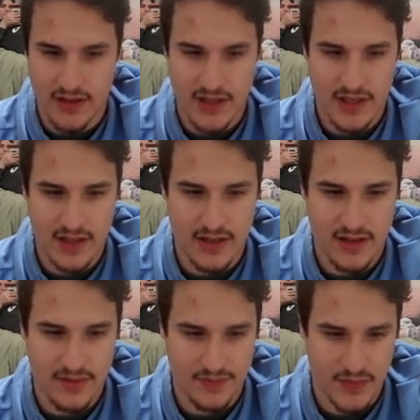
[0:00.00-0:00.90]

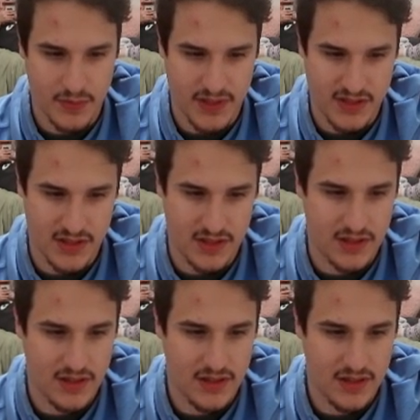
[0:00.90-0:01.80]
here. Makes it
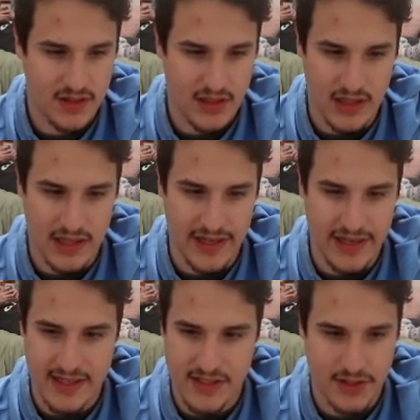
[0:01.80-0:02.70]
a lot
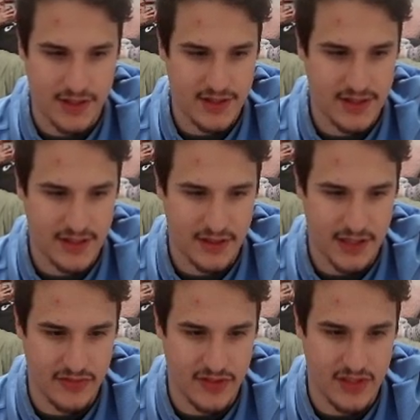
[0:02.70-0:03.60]
nicer. You don't
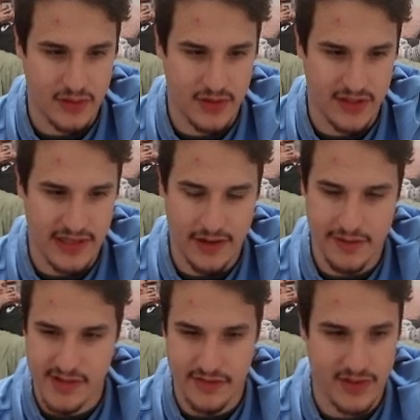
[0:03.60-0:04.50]
have to deal with
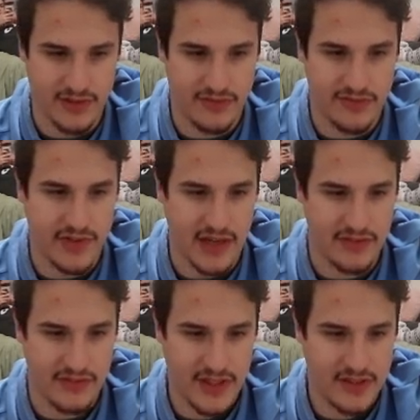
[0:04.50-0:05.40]
encounters every 5
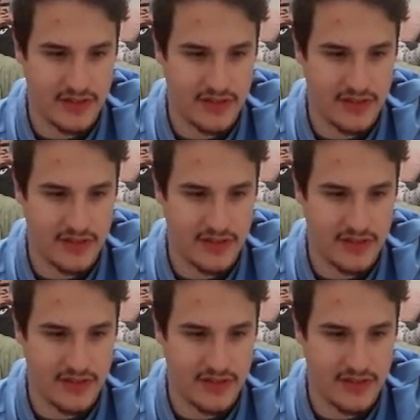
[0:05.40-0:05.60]
feet.